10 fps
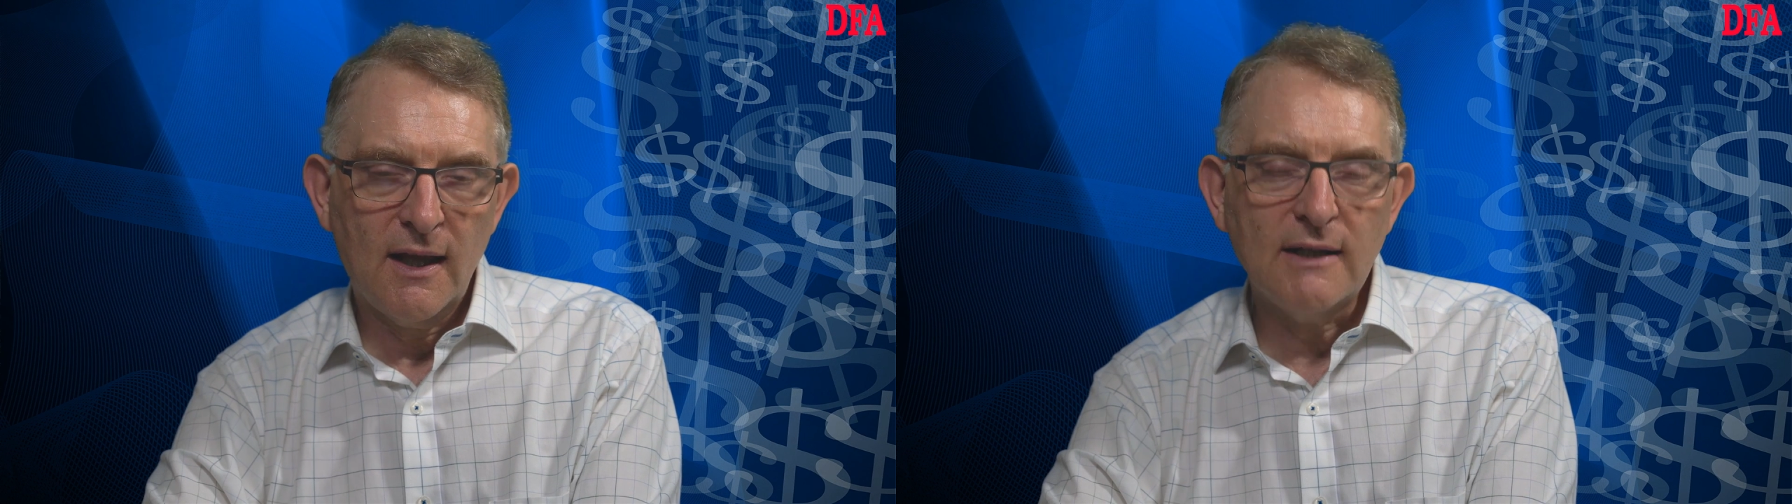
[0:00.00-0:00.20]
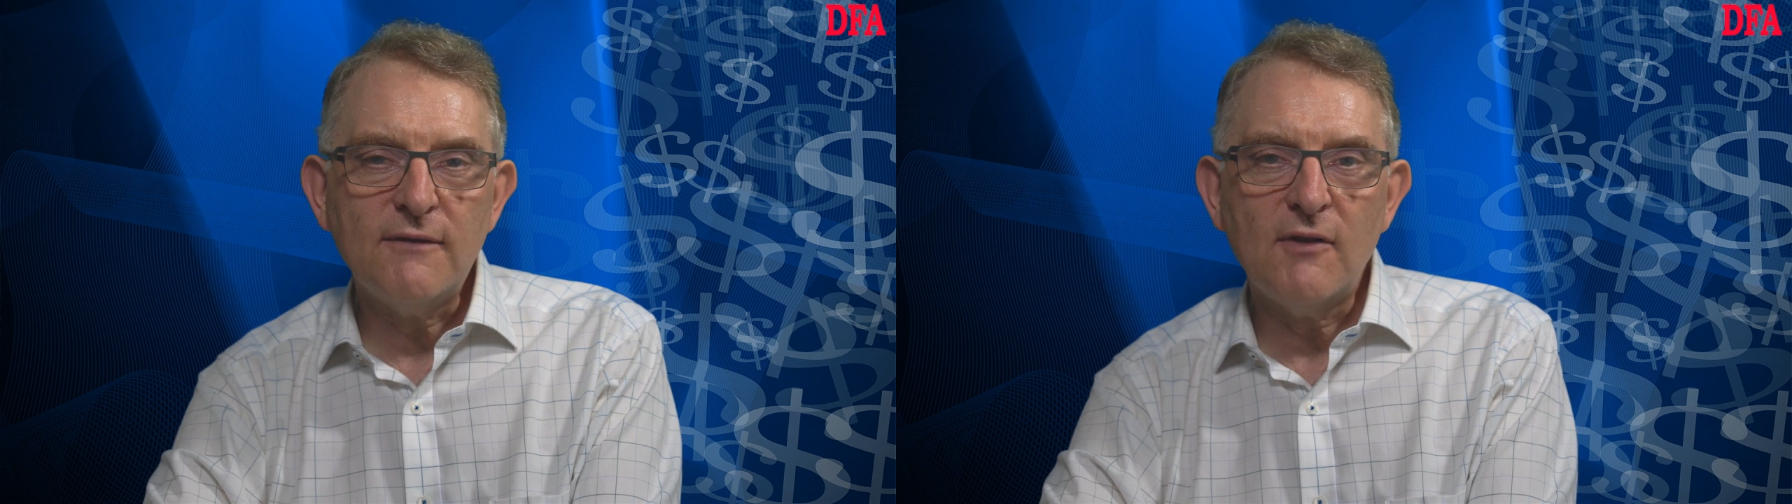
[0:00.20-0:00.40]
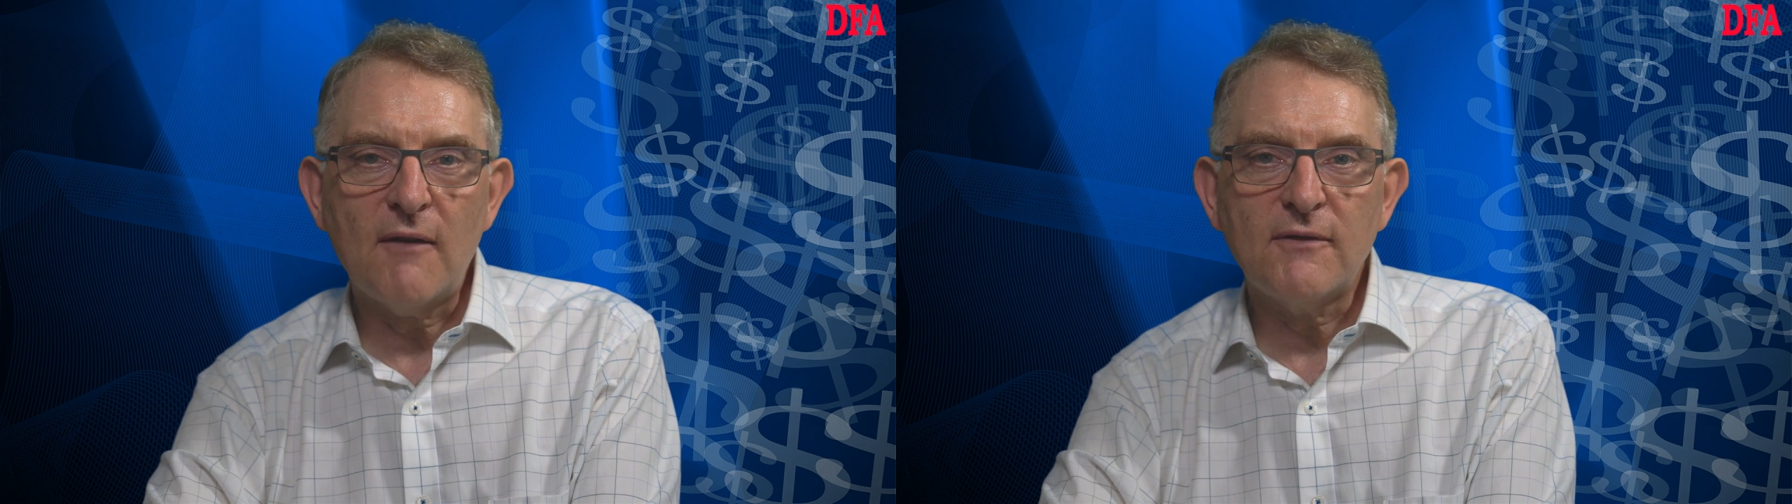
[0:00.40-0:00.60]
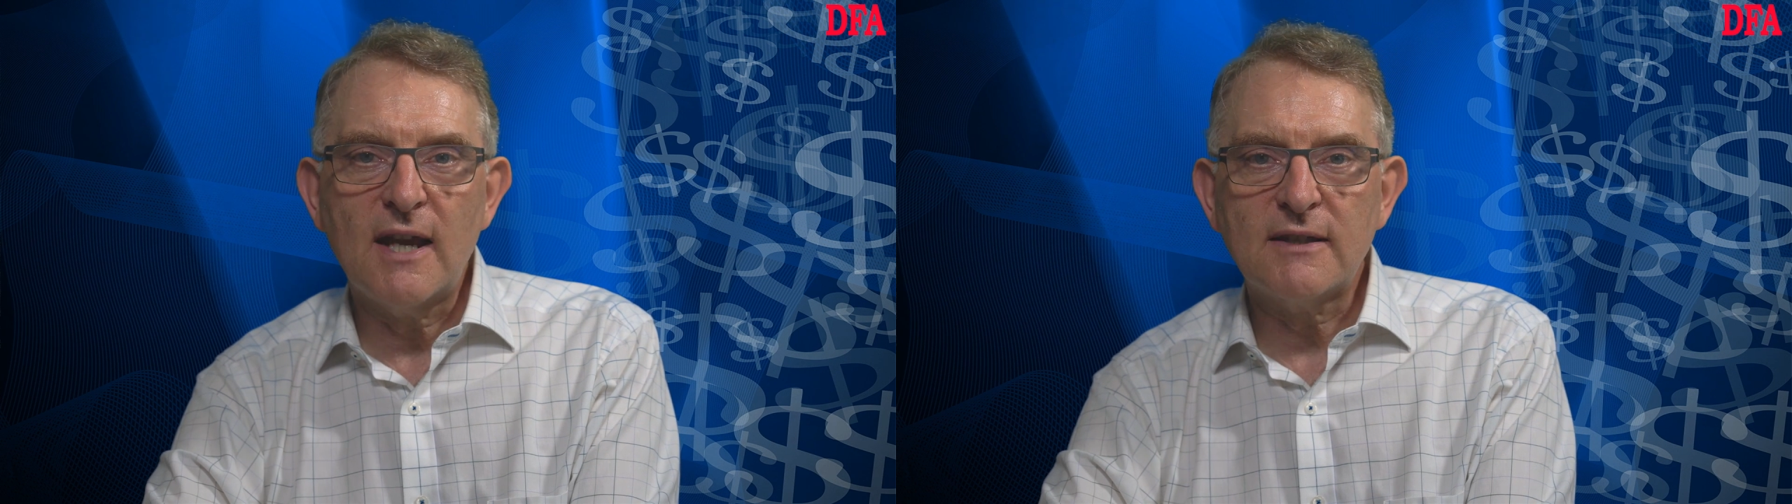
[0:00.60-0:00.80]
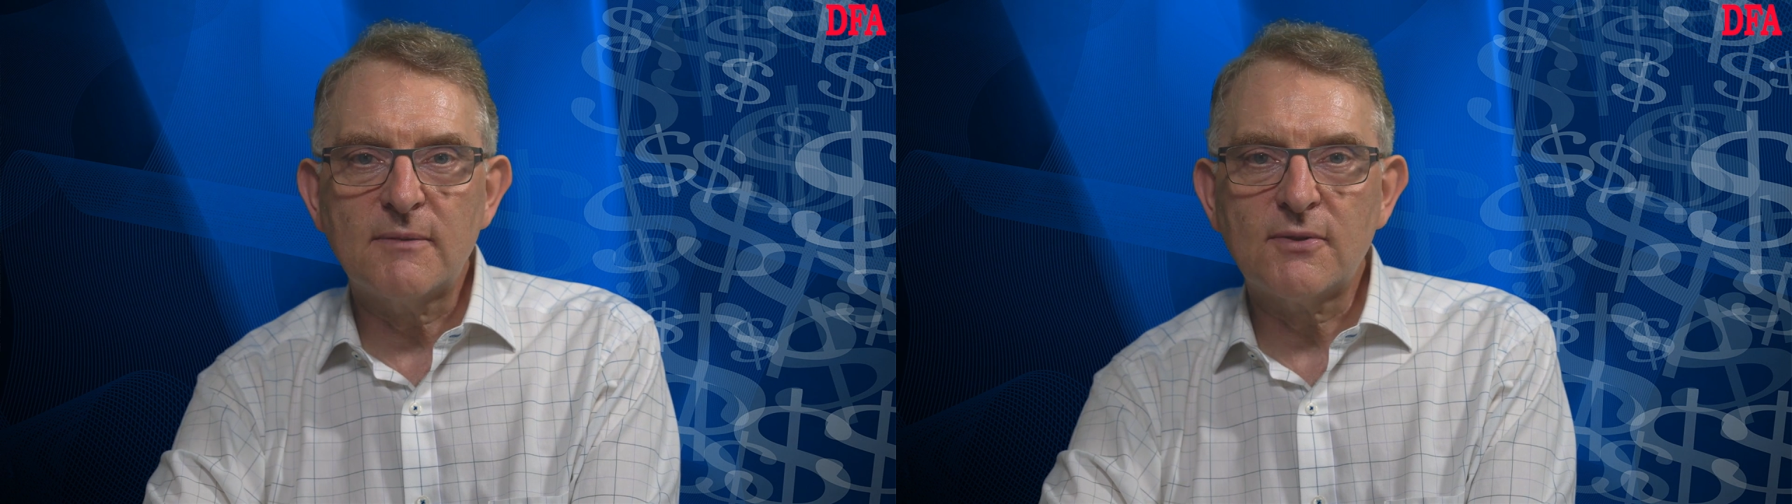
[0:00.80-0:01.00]
And if you haven't
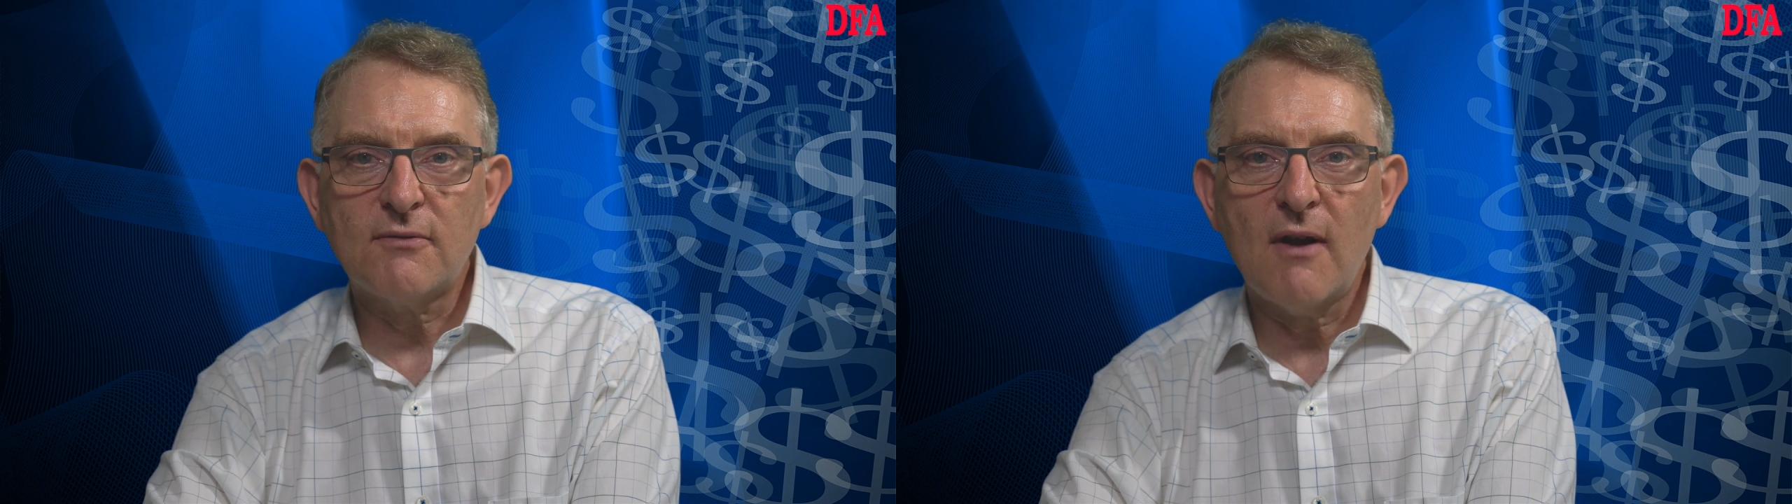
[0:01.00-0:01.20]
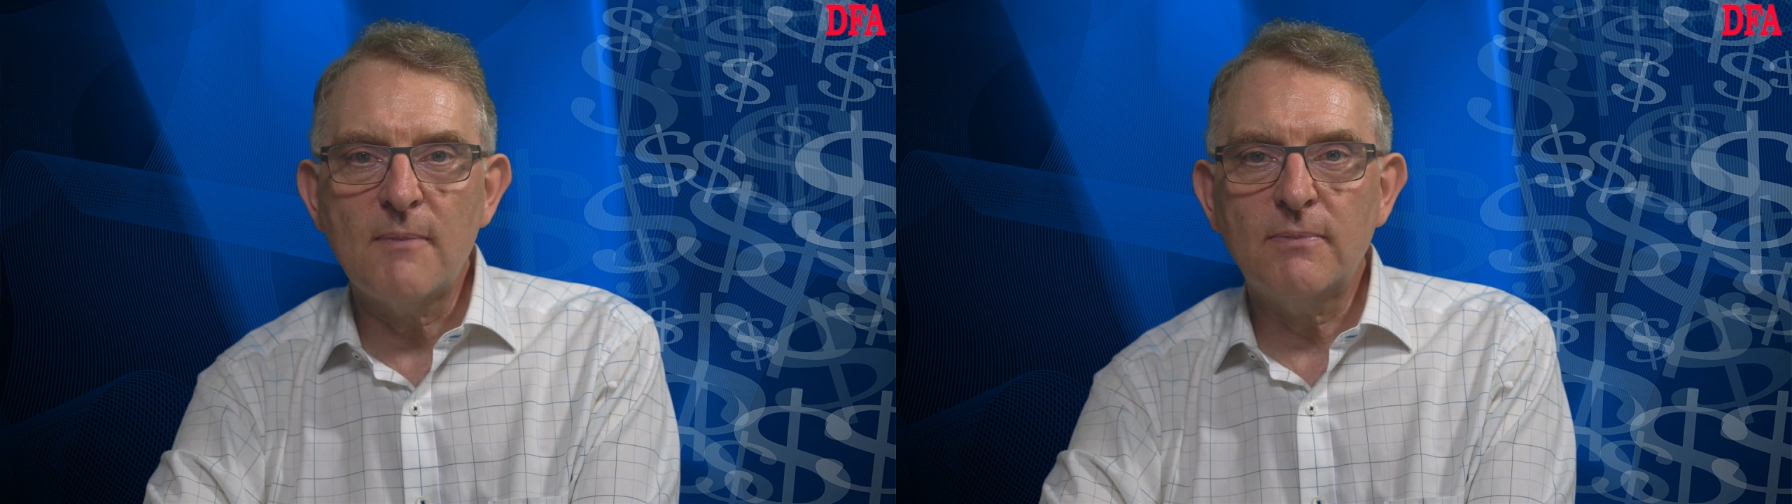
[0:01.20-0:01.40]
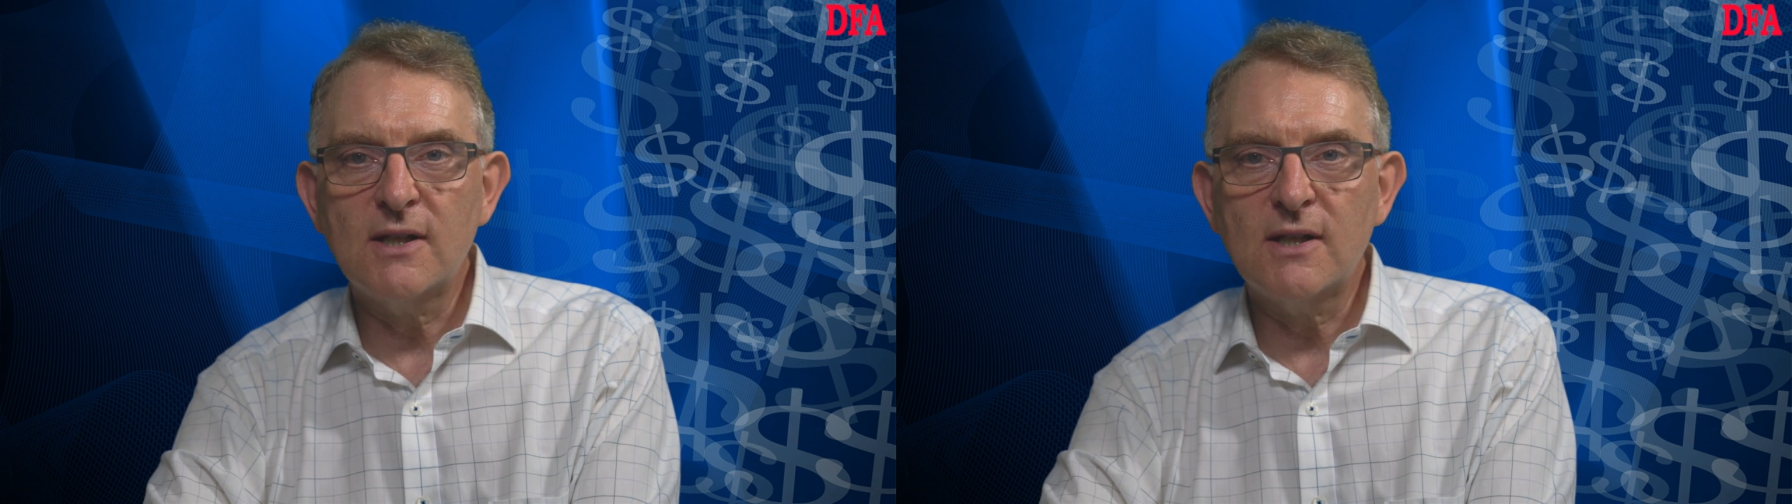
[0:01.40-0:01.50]
yet subscribed,